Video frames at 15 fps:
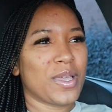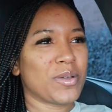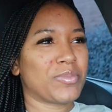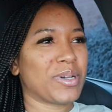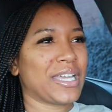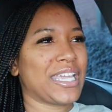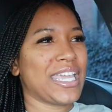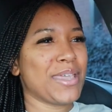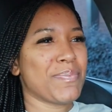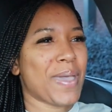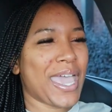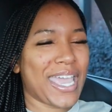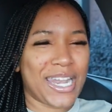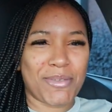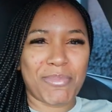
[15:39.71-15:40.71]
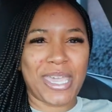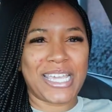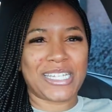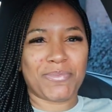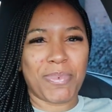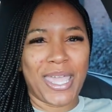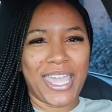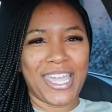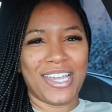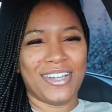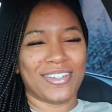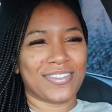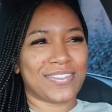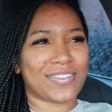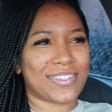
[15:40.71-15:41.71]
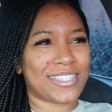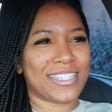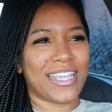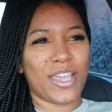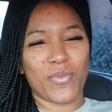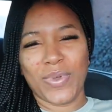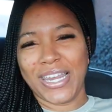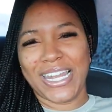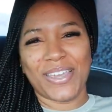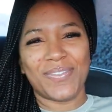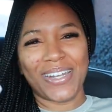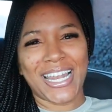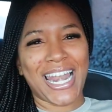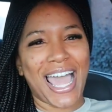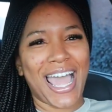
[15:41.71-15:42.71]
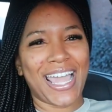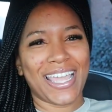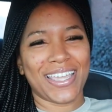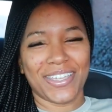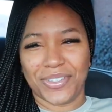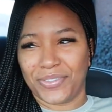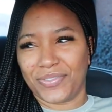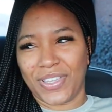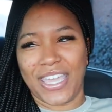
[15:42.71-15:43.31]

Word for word: but he paying the major bills. And we living the life.